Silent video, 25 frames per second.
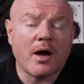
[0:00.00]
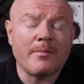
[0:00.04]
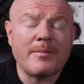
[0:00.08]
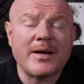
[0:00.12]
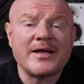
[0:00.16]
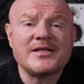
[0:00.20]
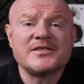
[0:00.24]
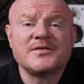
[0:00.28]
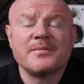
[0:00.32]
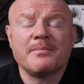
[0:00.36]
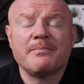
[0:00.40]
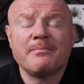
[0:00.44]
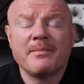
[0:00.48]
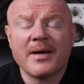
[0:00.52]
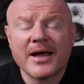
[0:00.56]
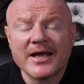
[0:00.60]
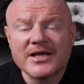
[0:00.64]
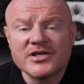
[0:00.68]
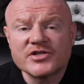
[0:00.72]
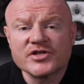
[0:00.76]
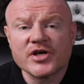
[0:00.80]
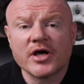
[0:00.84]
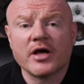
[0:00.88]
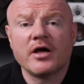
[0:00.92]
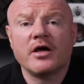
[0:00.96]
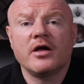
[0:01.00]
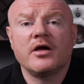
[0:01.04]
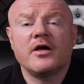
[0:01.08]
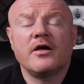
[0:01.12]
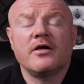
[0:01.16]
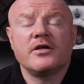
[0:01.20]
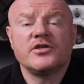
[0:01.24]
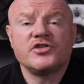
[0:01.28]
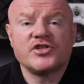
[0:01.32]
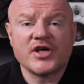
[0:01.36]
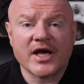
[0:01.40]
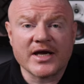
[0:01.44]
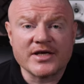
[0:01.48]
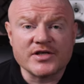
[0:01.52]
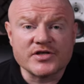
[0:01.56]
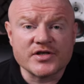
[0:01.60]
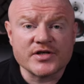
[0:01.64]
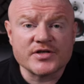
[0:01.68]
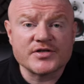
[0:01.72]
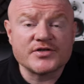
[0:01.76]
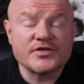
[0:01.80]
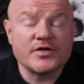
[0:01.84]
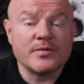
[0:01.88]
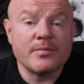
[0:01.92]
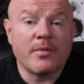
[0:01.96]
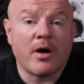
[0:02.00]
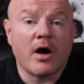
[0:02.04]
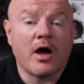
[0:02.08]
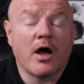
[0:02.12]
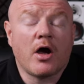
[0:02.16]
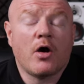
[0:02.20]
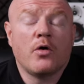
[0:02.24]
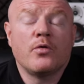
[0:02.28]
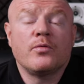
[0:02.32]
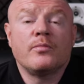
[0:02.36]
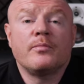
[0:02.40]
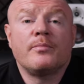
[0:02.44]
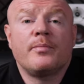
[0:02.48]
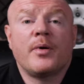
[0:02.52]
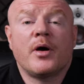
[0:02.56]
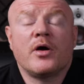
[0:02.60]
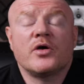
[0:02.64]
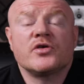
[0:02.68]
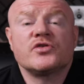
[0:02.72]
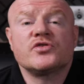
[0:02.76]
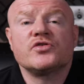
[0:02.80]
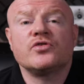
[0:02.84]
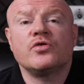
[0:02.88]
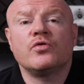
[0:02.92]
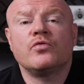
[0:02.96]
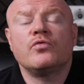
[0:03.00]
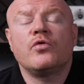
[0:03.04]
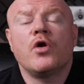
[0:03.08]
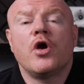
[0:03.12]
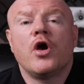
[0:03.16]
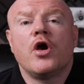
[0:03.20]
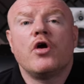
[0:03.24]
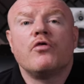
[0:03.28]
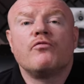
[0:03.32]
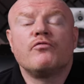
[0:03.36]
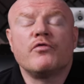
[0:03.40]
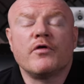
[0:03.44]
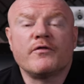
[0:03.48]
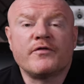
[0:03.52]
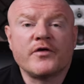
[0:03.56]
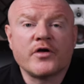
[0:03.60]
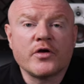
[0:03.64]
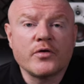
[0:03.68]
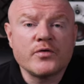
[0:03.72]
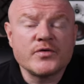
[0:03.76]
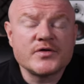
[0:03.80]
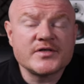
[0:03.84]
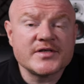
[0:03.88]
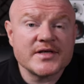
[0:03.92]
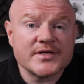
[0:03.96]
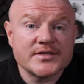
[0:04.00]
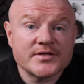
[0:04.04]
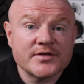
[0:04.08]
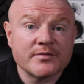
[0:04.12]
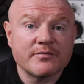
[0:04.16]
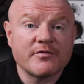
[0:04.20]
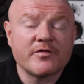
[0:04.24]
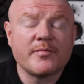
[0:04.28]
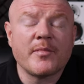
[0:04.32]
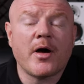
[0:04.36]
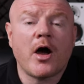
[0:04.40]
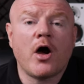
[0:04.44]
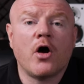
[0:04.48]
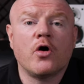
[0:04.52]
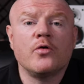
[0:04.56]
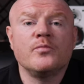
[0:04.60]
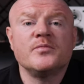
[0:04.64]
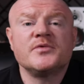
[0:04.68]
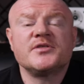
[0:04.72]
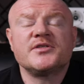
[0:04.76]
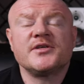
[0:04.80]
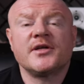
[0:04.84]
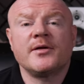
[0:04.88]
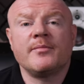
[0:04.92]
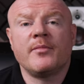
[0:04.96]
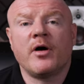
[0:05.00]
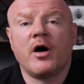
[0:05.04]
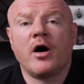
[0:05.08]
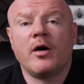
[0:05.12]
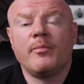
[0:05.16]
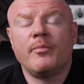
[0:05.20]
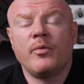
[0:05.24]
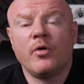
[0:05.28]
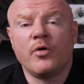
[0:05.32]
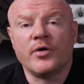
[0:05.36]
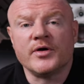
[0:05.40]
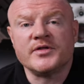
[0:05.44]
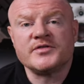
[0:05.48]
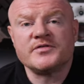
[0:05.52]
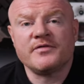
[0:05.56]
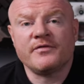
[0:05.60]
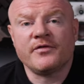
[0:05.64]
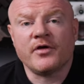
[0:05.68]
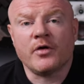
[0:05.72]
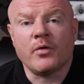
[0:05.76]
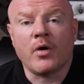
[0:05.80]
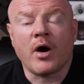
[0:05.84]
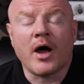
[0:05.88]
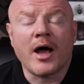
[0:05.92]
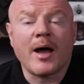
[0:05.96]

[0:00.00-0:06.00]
I made some major changes to my own personal review system from a home cinema point of view.